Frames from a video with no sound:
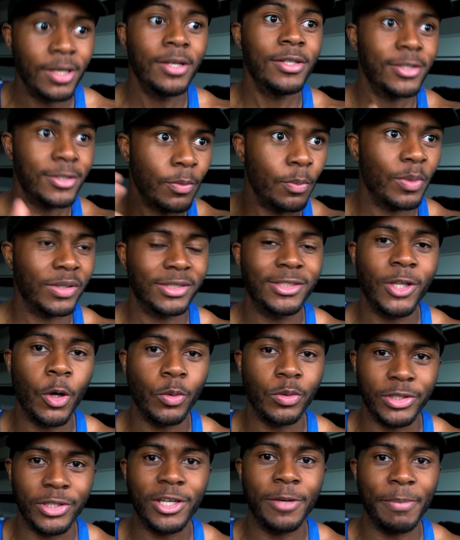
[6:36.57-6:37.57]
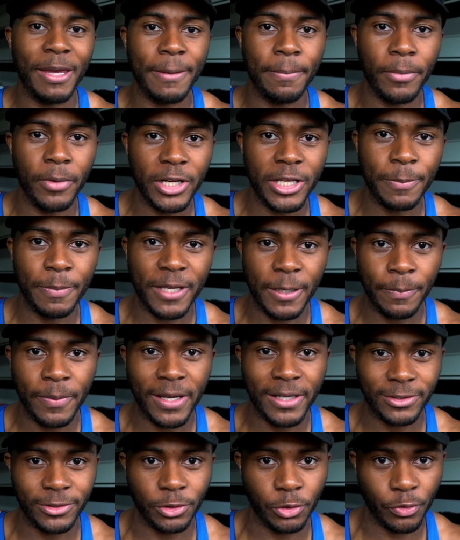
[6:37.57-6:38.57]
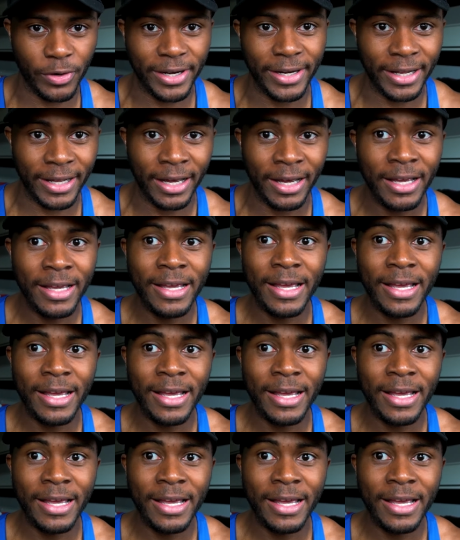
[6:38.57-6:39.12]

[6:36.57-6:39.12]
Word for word: someone's told you can make money being a personal trainer.